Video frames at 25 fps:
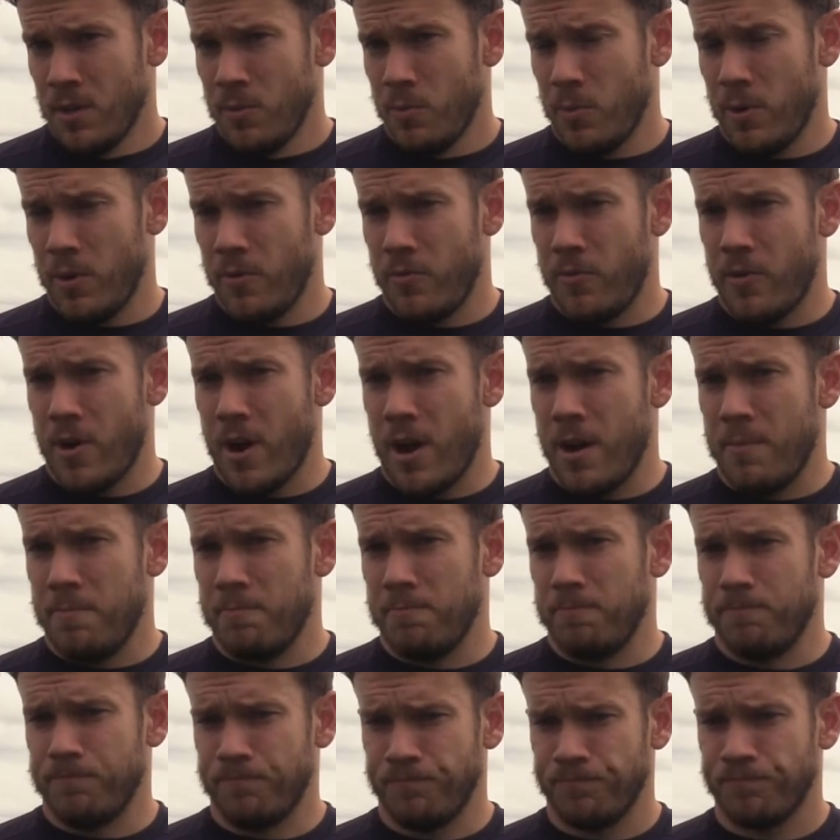We're
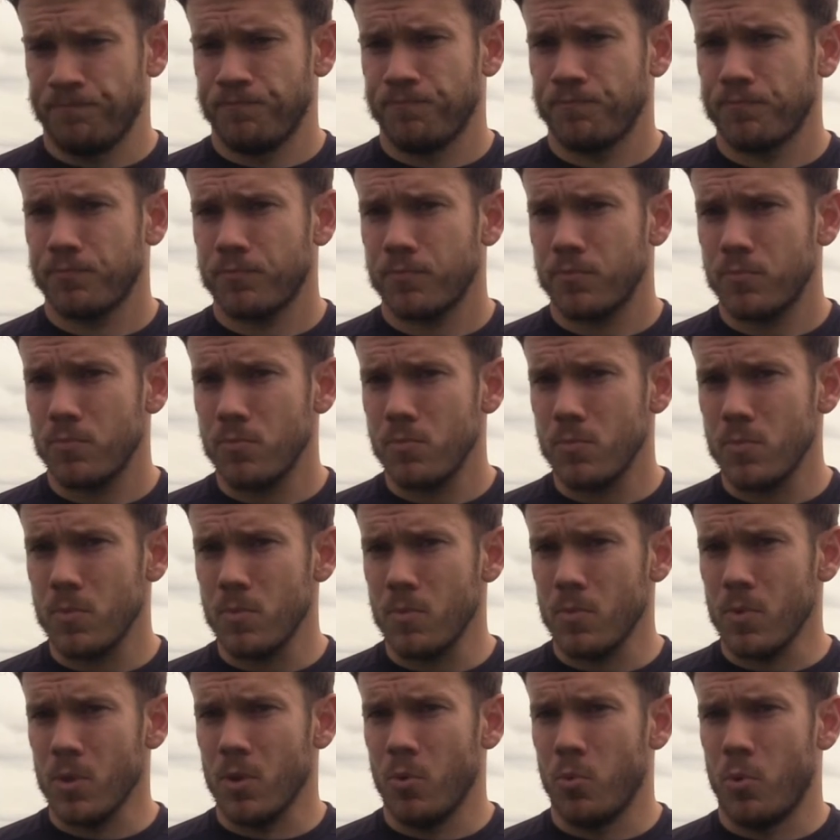
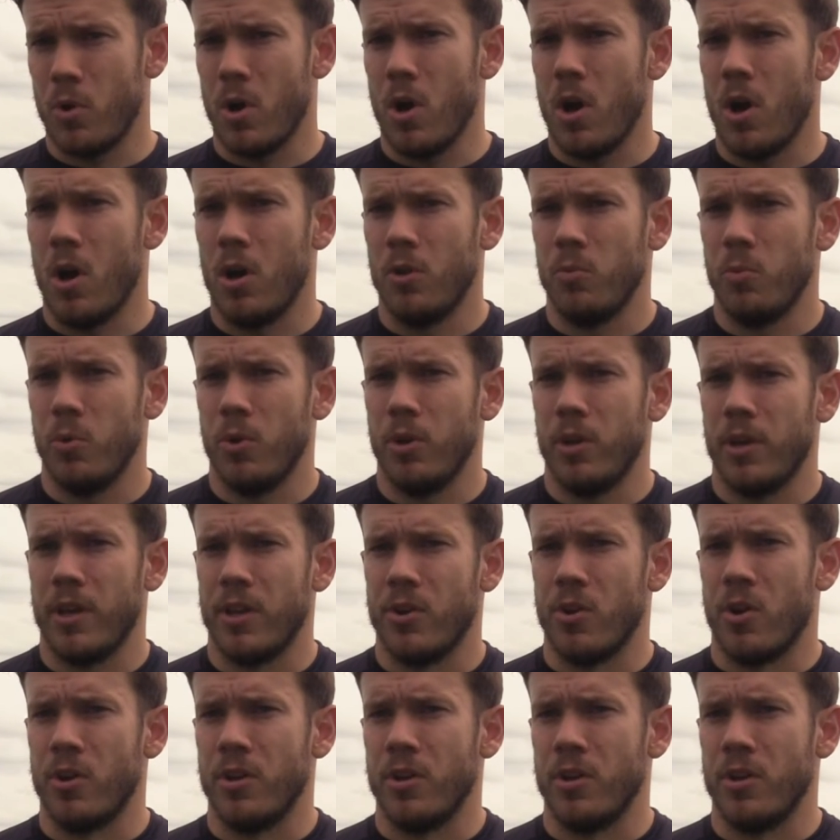a hard-working,